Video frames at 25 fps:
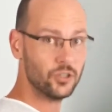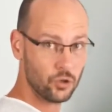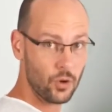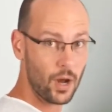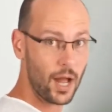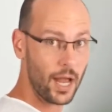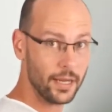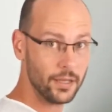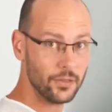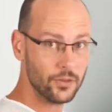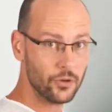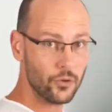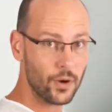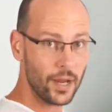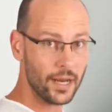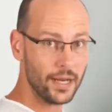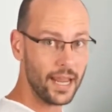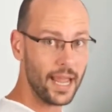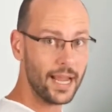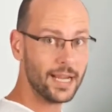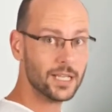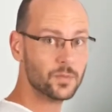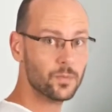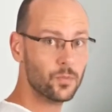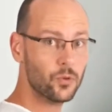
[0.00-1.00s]
to hire the right
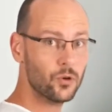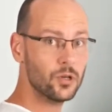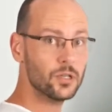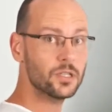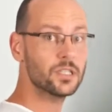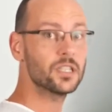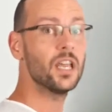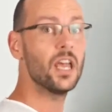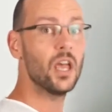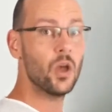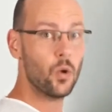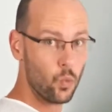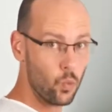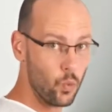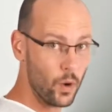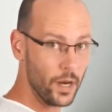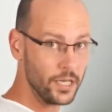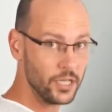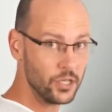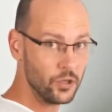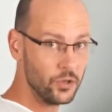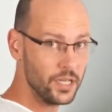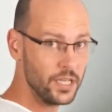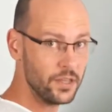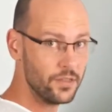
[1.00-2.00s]
experts
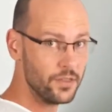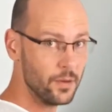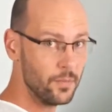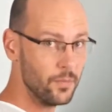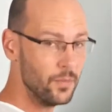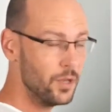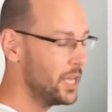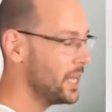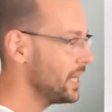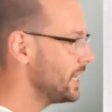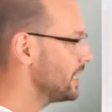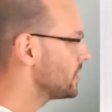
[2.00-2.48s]
when you need them.